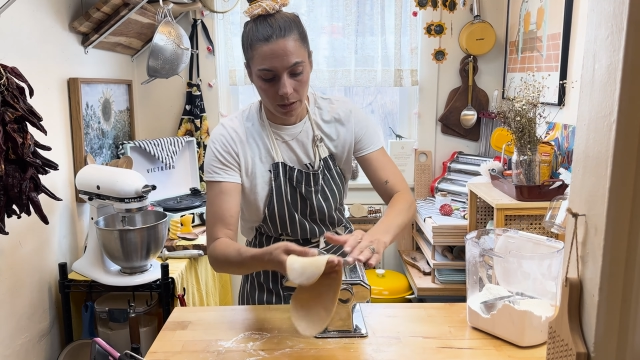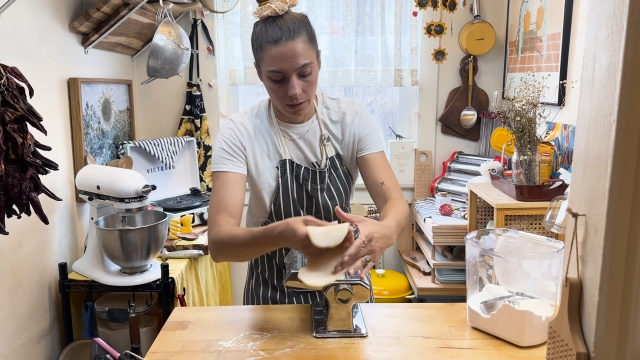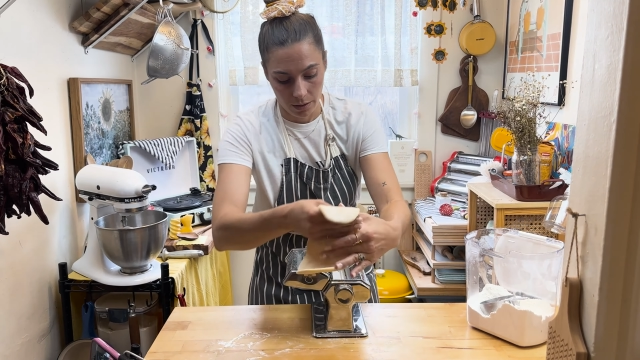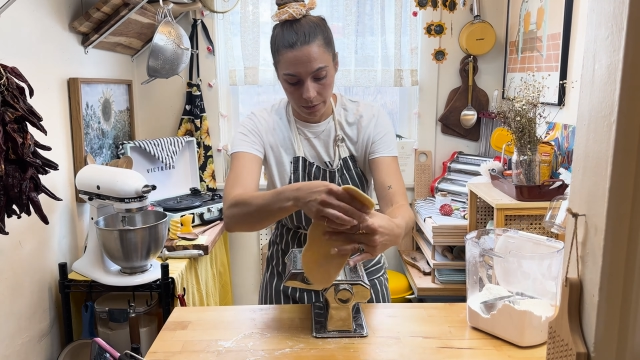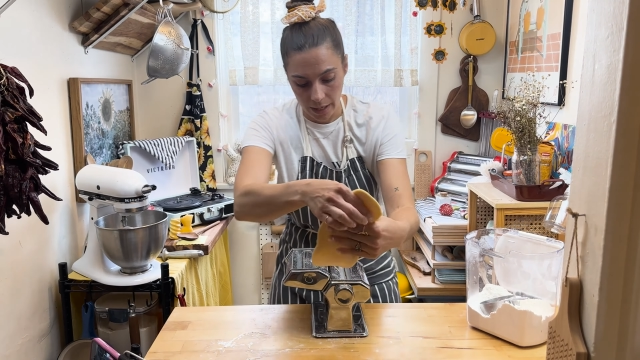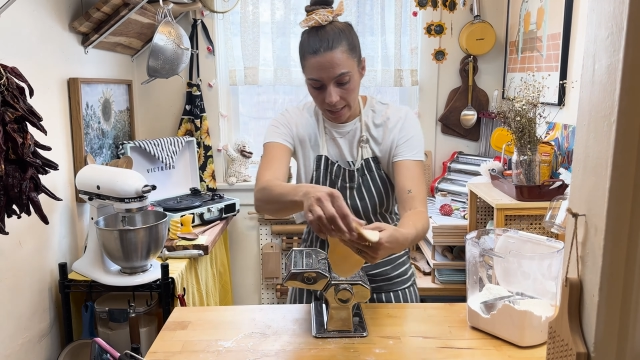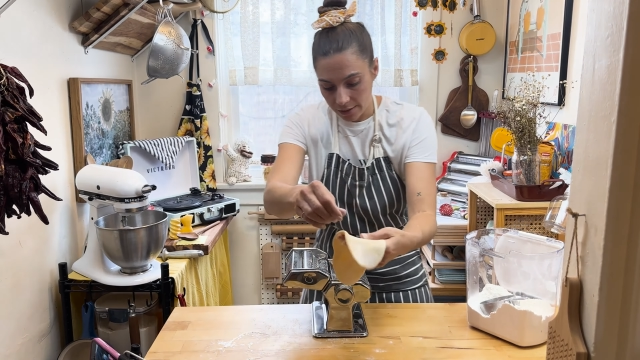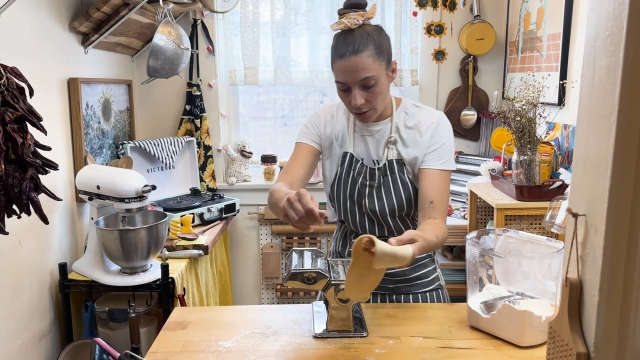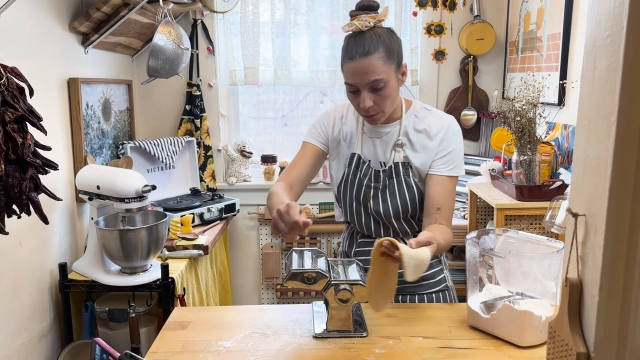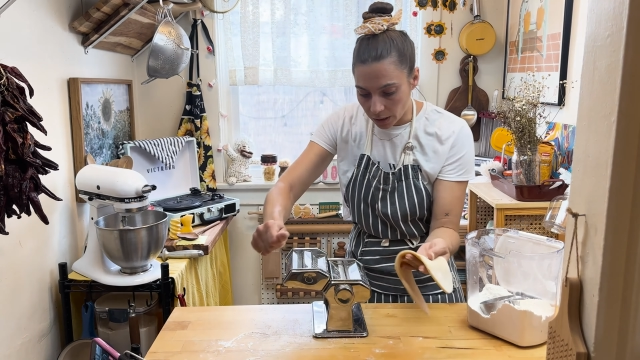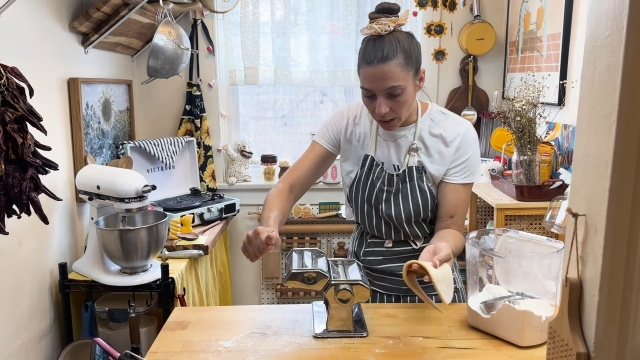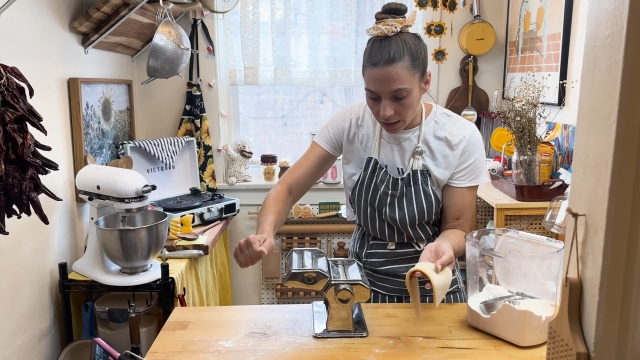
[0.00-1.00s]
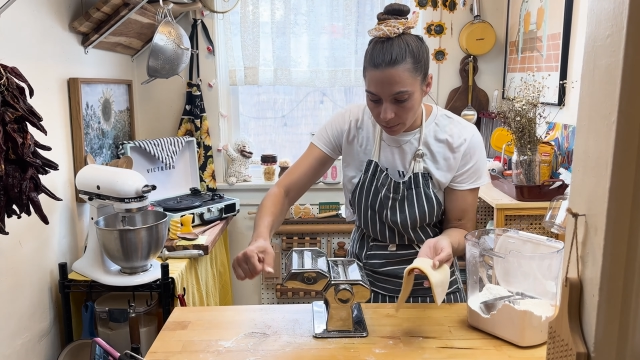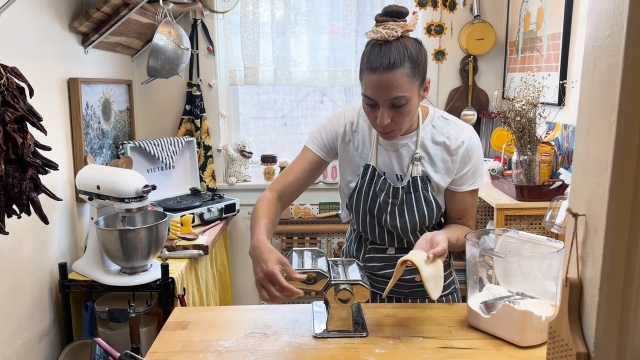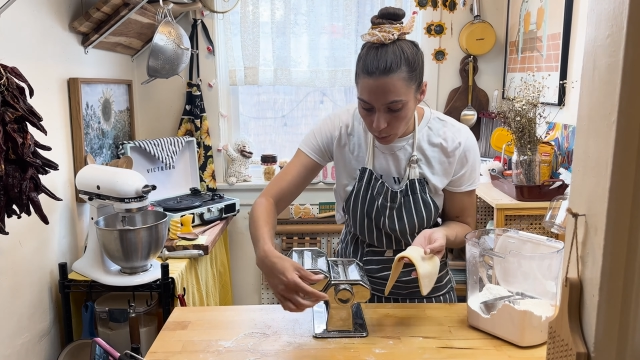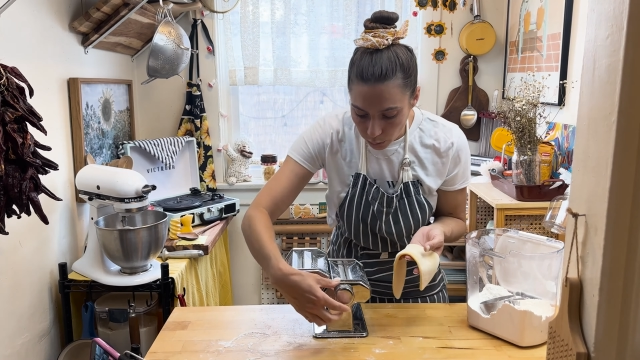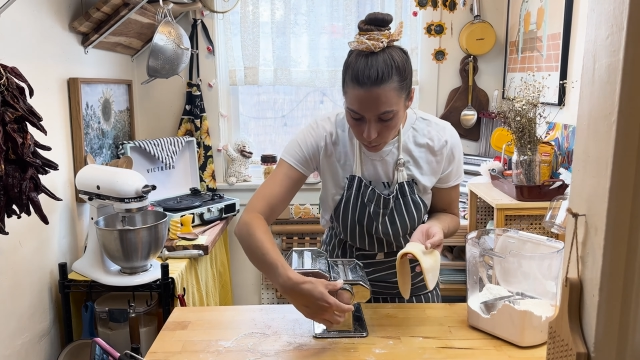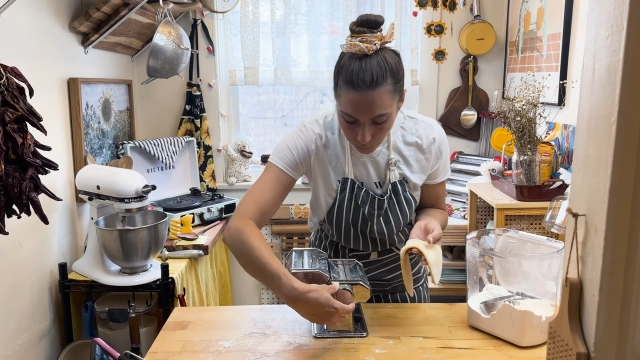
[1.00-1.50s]
All right, so we're gonna
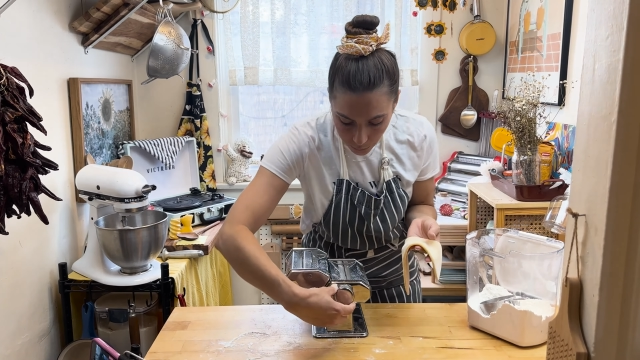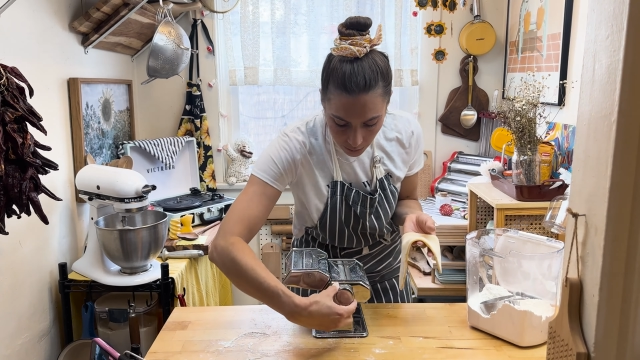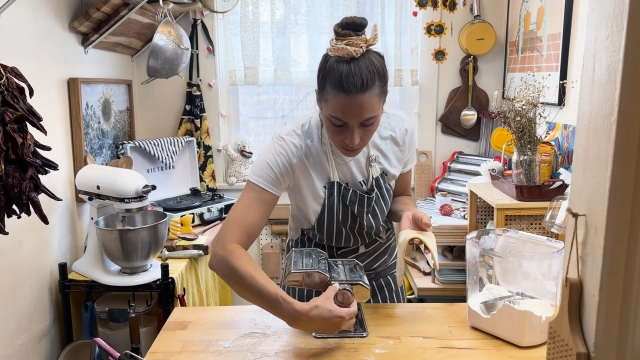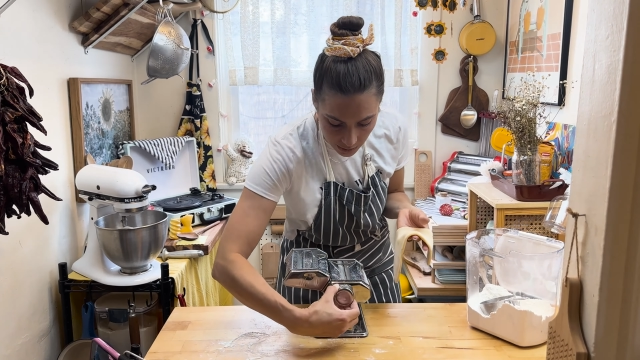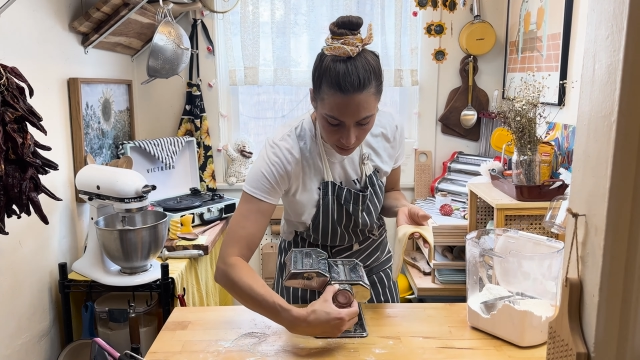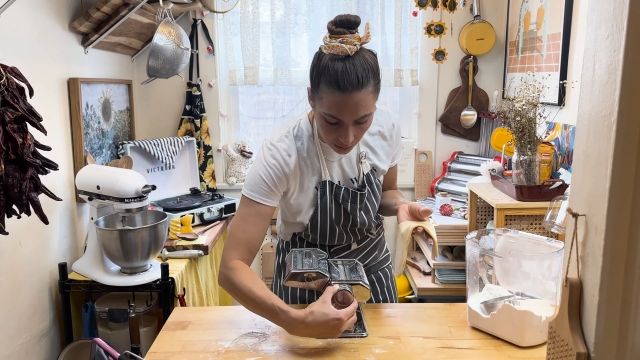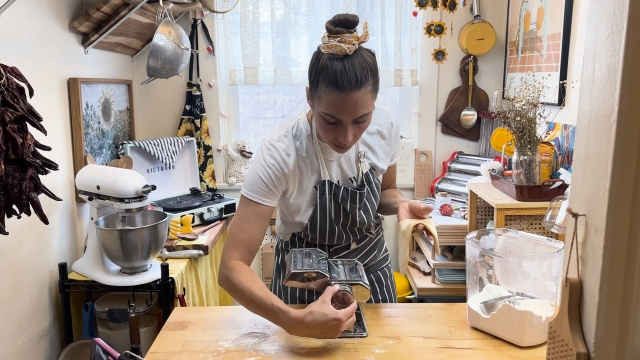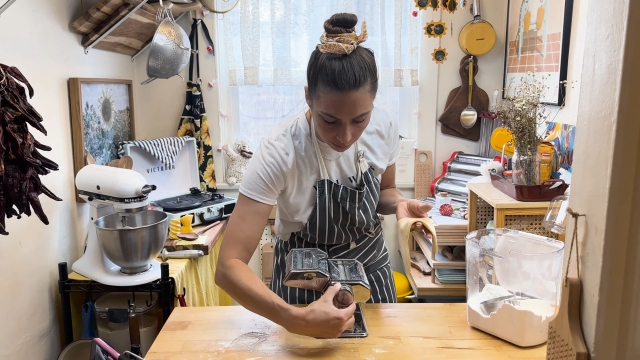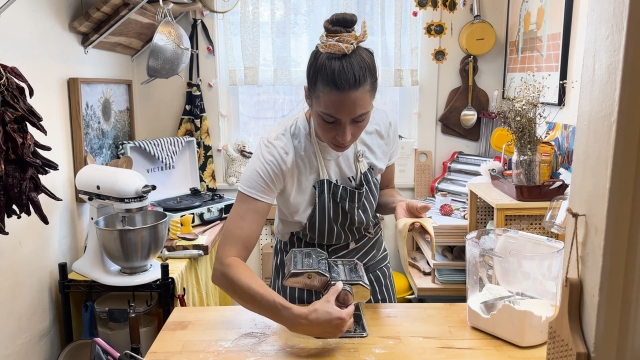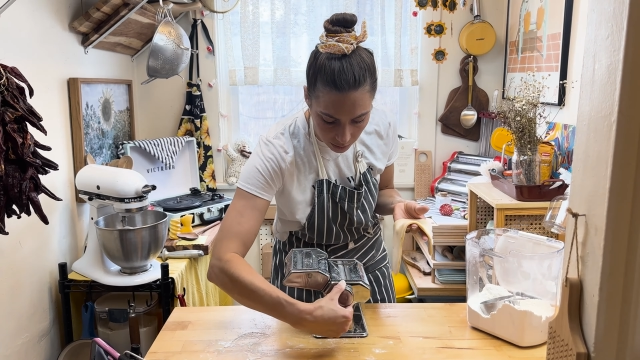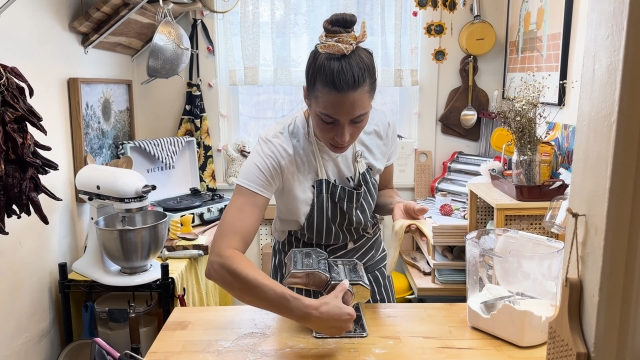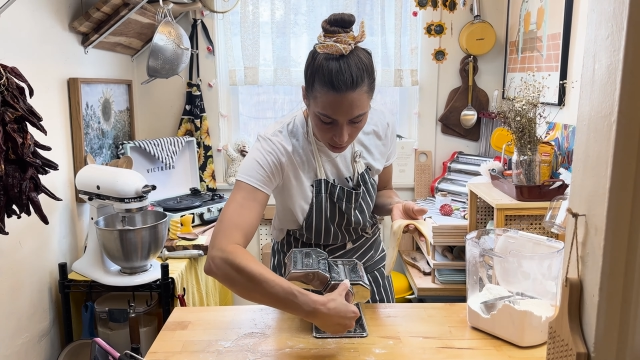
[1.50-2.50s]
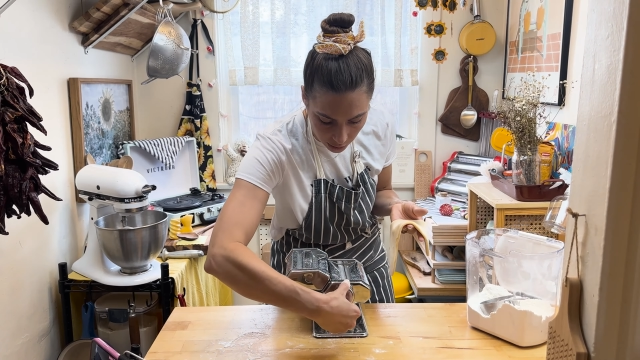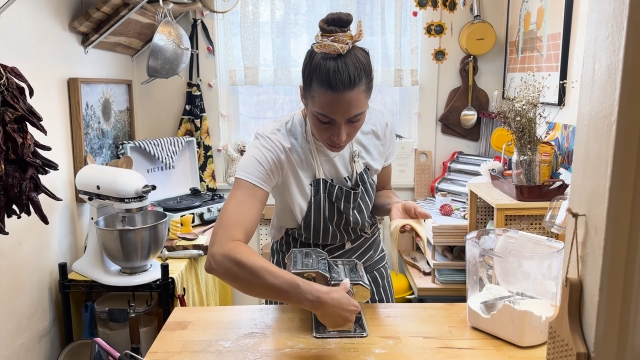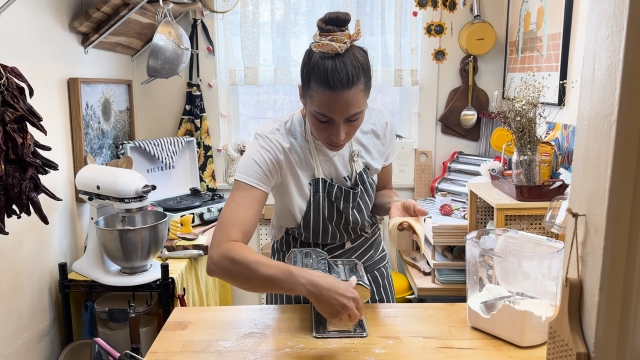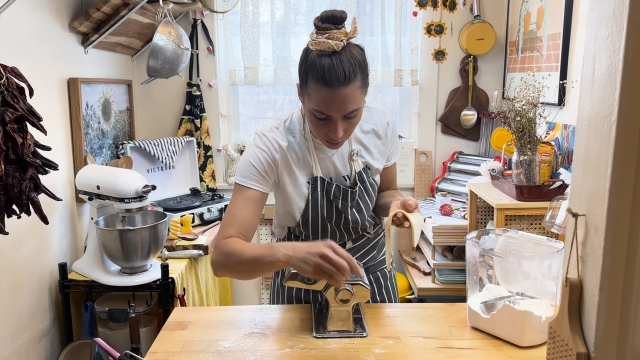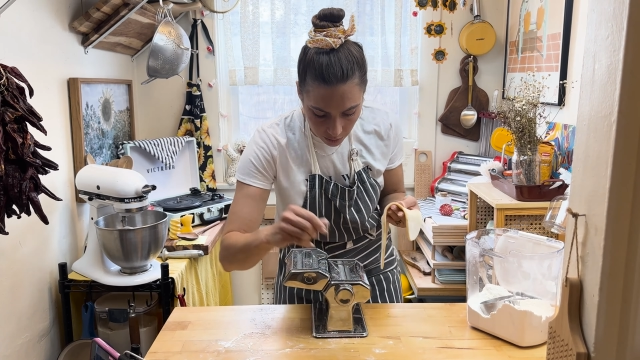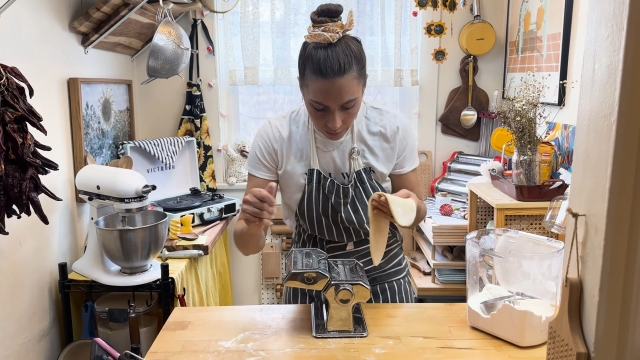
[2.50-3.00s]
move to level 2.